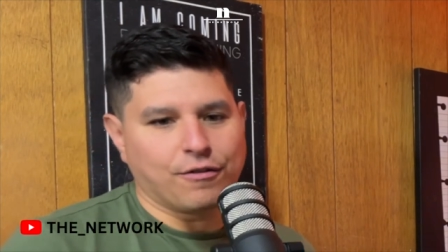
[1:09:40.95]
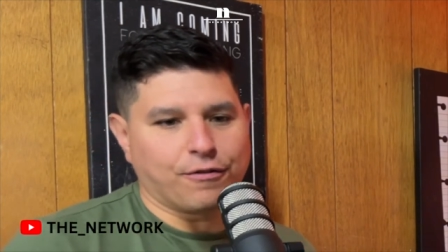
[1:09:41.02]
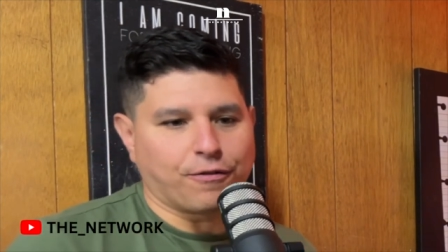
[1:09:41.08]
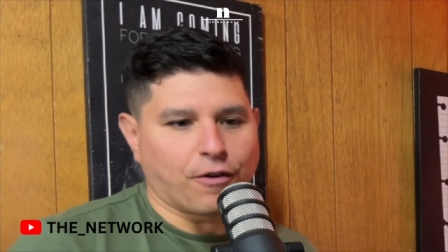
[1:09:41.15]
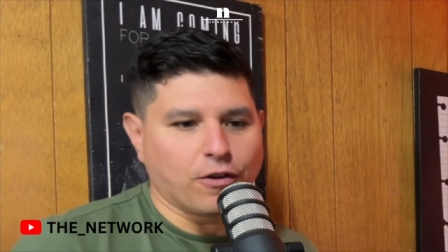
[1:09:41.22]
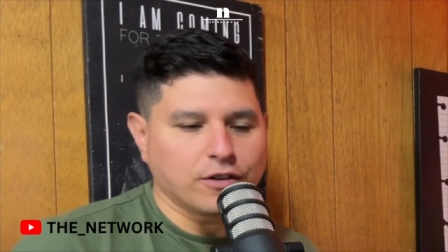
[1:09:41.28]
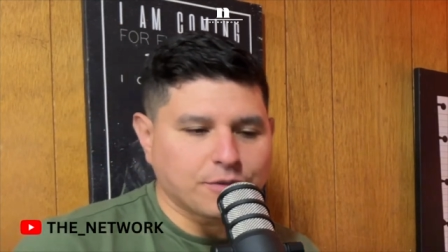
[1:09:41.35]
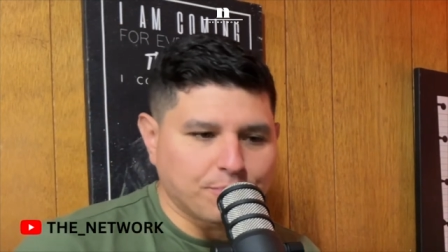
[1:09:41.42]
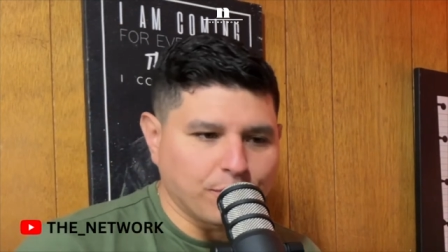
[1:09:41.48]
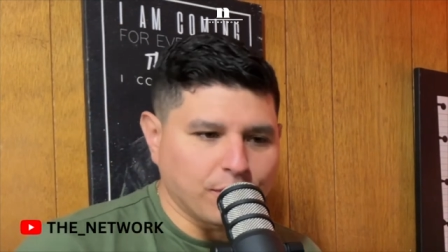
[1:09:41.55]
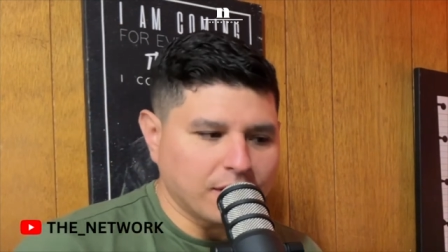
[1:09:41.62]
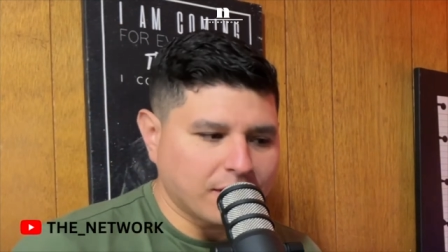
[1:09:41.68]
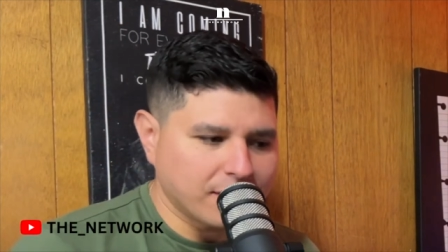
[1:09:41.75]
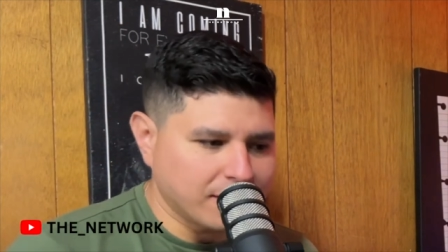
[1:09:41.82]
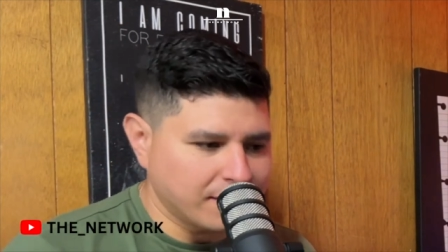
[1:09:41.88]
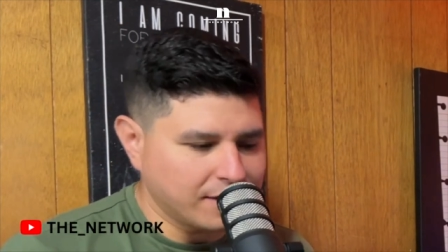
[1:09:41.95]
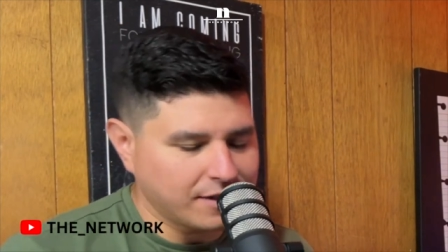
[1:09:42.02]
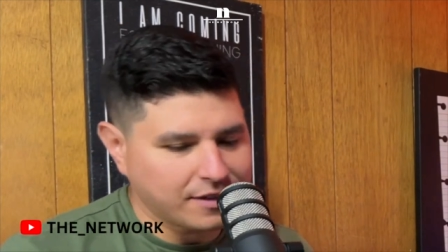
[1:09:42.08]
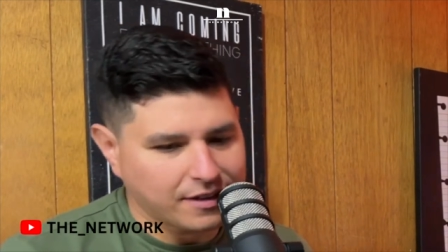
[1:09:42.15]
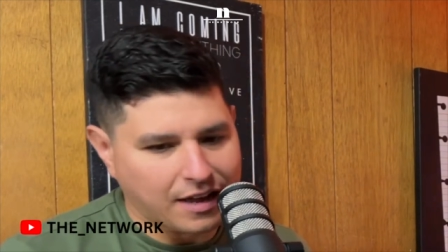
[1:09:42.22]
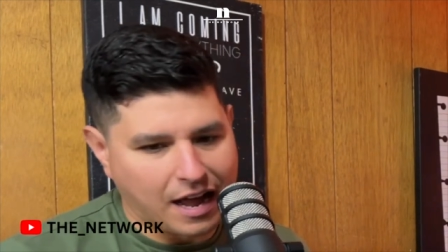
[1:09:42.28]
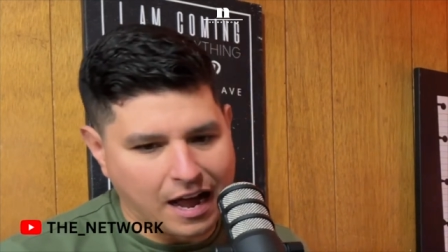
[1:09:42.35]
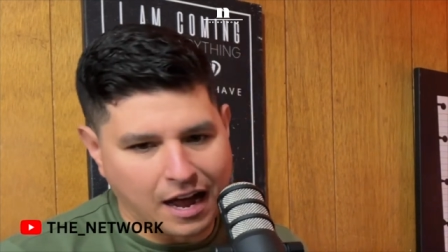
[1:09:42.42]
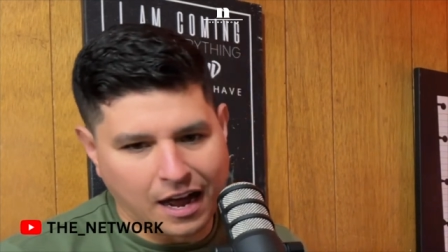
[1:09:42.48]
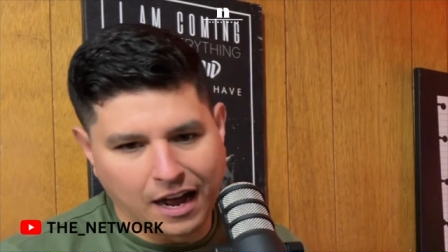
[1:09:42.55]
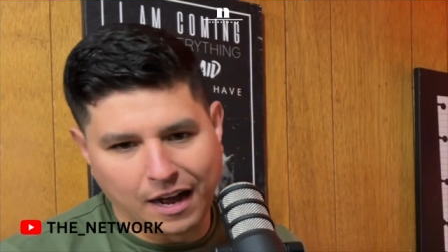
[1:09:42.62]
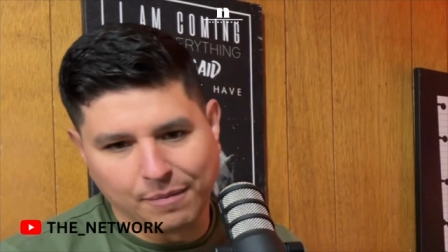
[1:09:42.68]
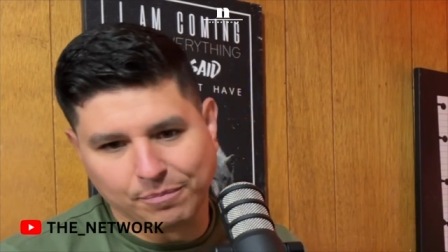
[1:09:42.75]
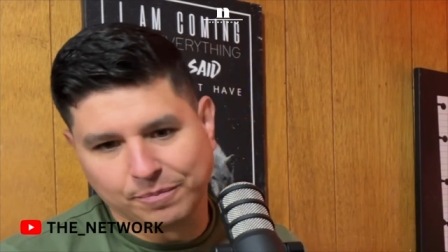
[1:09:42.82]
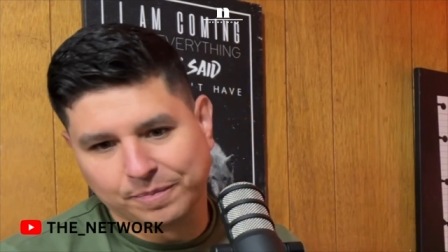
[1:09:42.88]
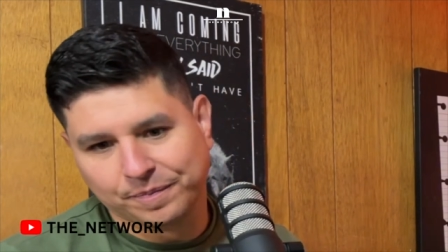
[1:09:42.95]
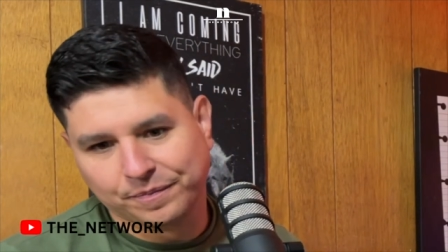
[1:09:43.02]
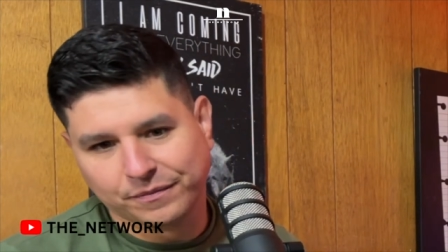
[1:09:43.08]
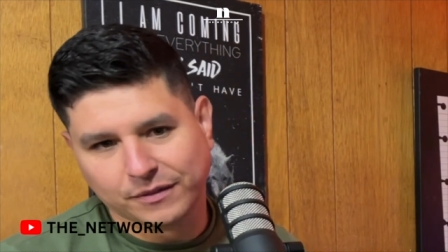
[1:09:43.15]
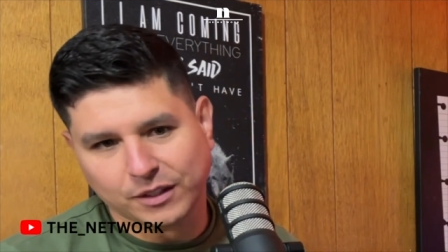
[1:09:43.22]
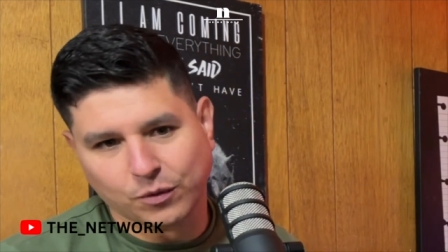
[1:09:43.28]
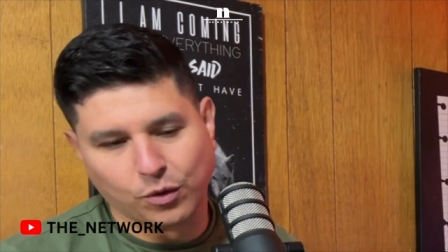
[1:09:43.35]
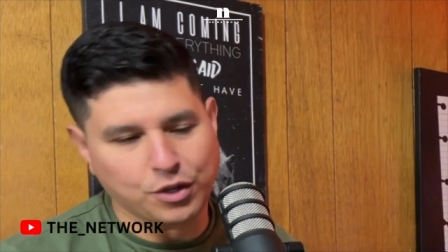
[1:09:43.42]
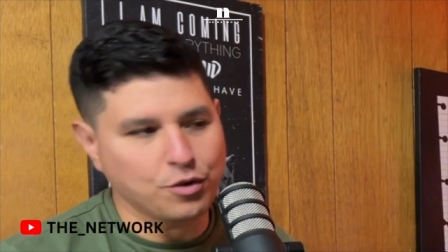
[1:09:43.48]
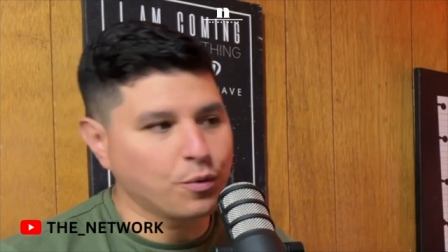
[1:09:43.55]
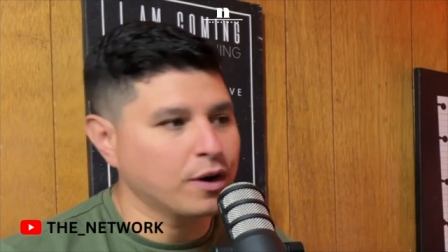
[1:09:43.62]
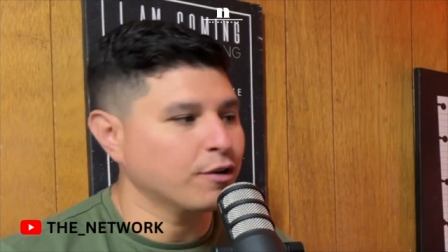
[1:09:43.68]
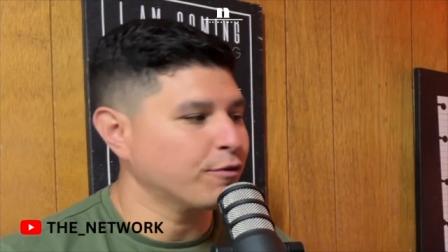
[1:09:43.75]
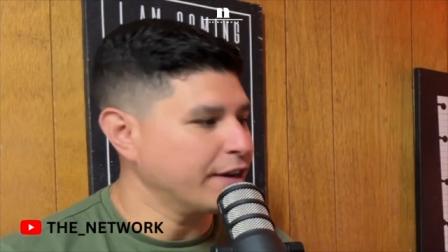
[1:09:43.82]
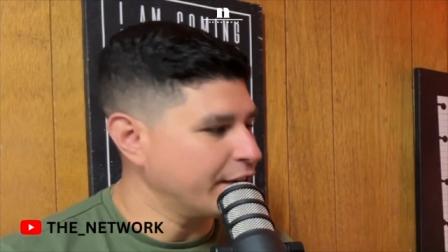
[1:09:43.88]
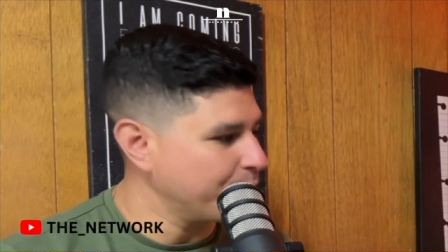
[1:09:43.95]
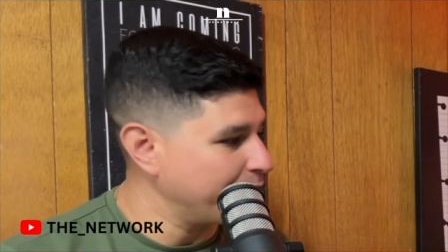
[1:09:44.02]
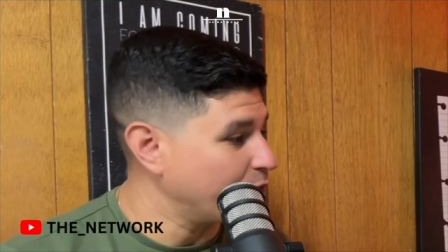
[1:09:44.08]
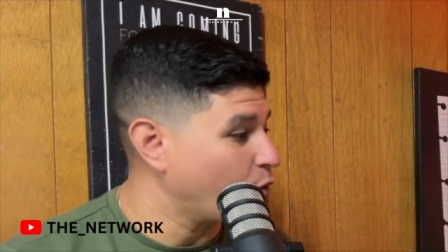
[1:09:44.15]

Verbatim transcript: First book. Um, well, you want to read them in